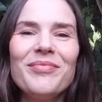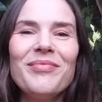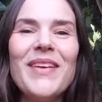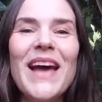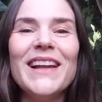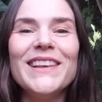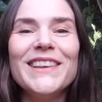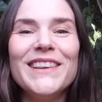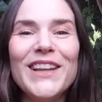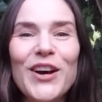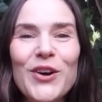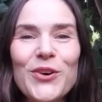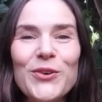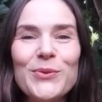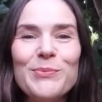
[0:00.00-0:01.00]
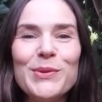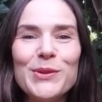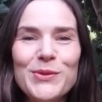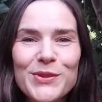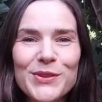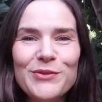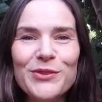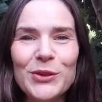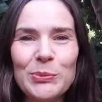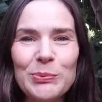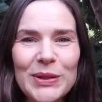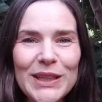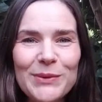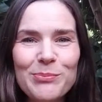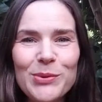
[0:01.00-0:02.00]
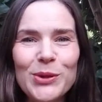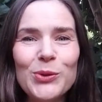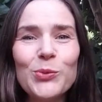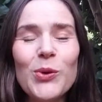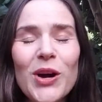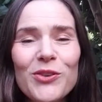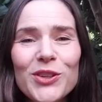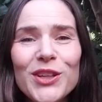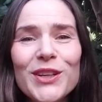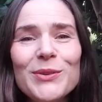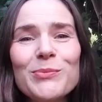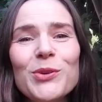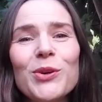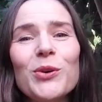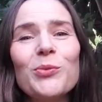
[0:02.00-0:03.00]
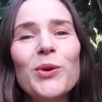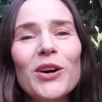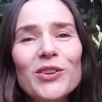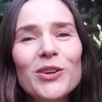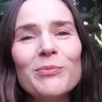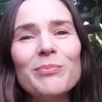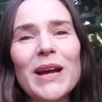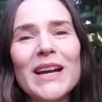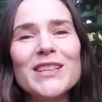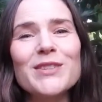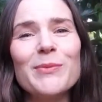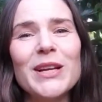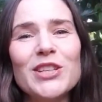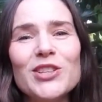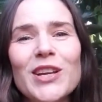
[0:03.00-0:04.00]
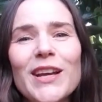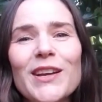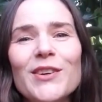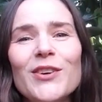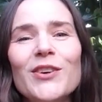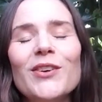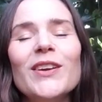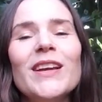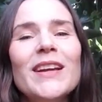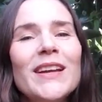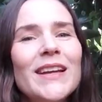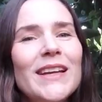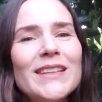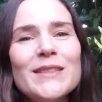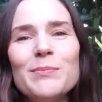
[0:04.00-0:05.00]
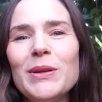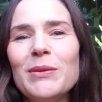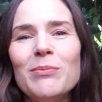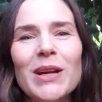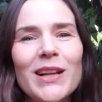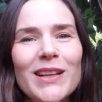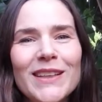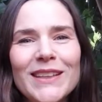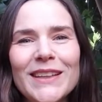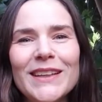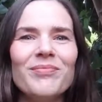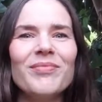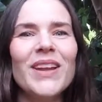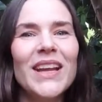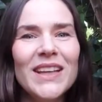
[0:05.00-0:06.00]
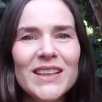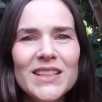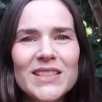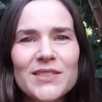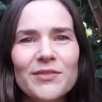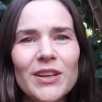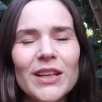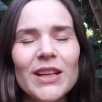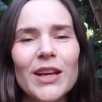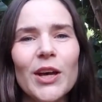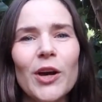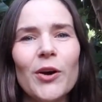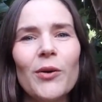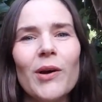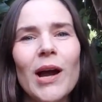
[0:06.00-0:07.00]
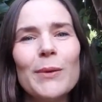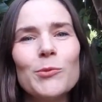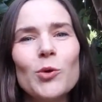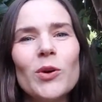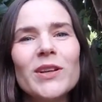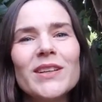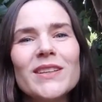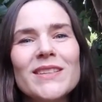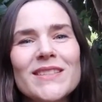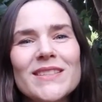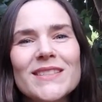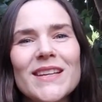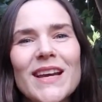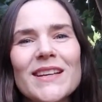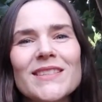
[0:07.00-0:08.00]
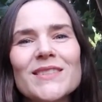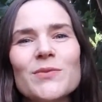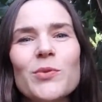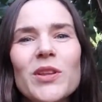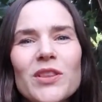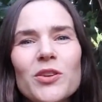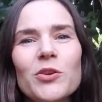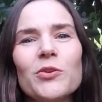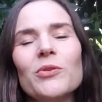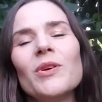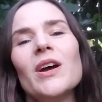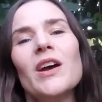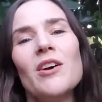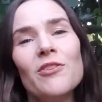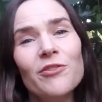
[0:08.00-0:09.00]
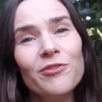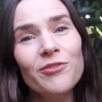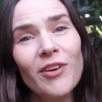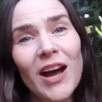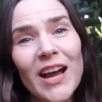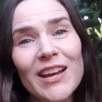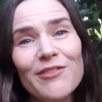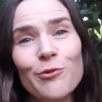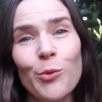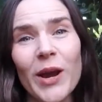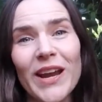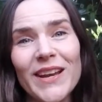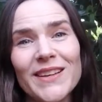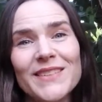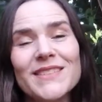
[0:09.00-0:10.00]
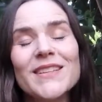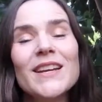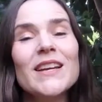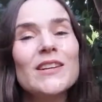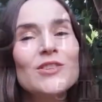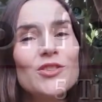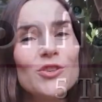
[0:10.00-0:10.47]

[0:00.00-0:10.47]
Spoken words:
Hello, beautiful people. Welcome back to my channel. It's me, Melody. In this video, I'm going to discuss with you 5 ways to